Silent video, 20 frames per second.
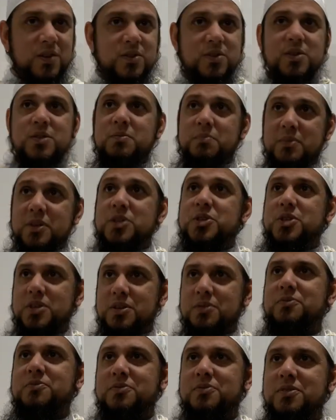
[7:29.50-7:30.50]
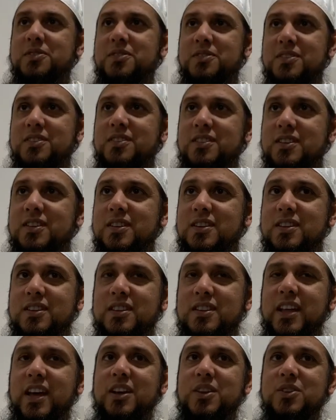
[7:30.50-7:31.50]
mischief
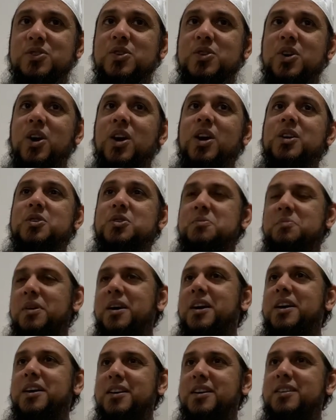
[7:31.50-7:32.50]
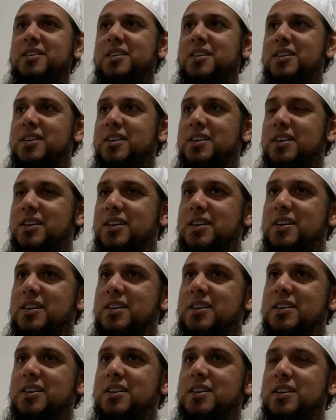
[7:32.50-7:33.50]
that is caused by
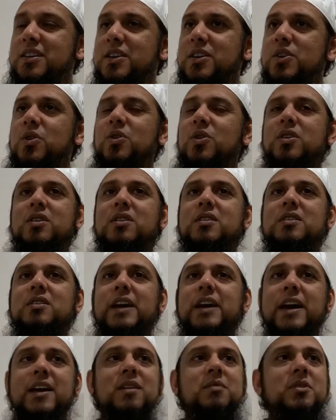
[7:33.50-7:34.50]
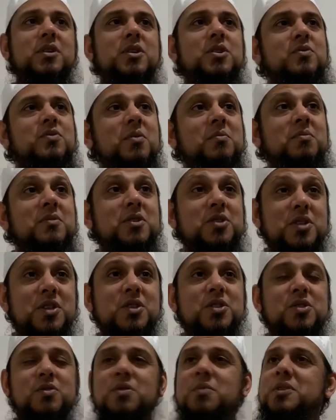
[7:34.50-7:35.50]
your enemies from the
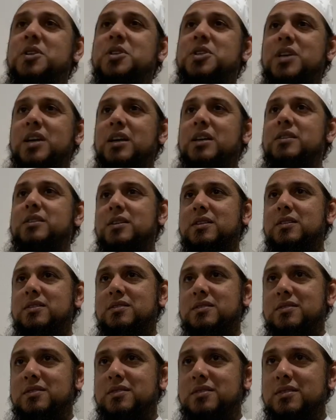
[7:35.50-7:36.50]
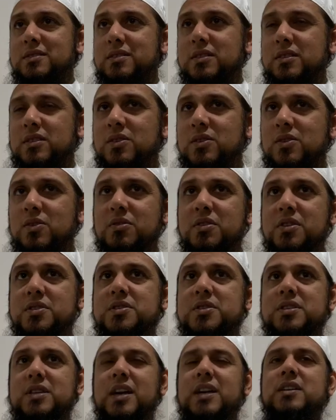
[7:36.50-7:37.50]
jinns, from the shayateen. Or this
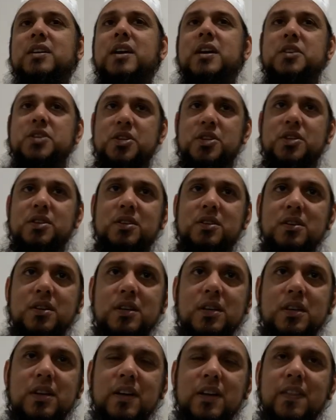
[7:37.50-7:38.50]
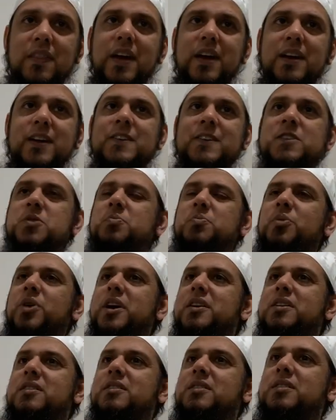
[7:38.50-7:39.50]
is a touch that is
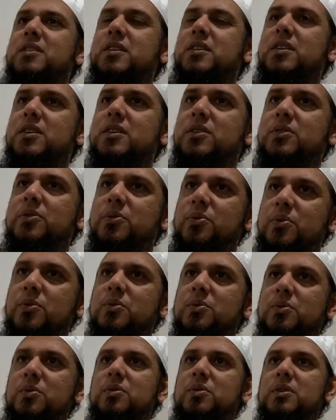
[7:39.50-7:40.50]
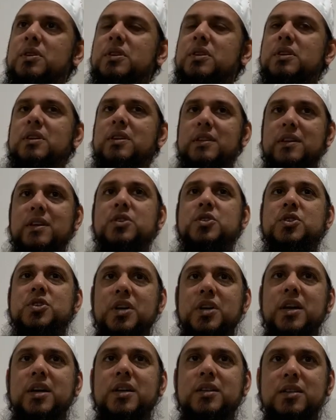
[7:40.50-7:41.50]
spread through these
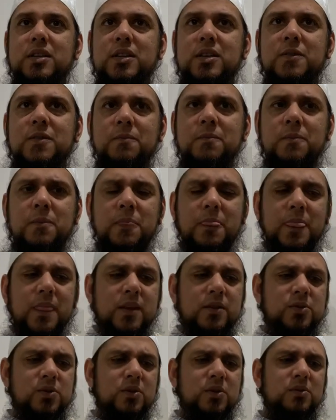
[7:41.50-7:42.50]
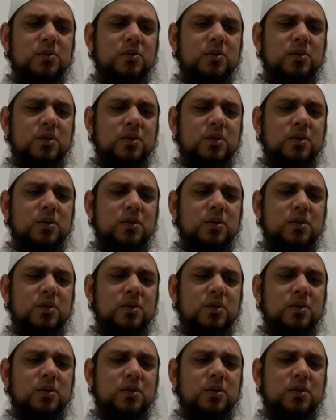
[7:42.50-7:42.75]
shayateen. So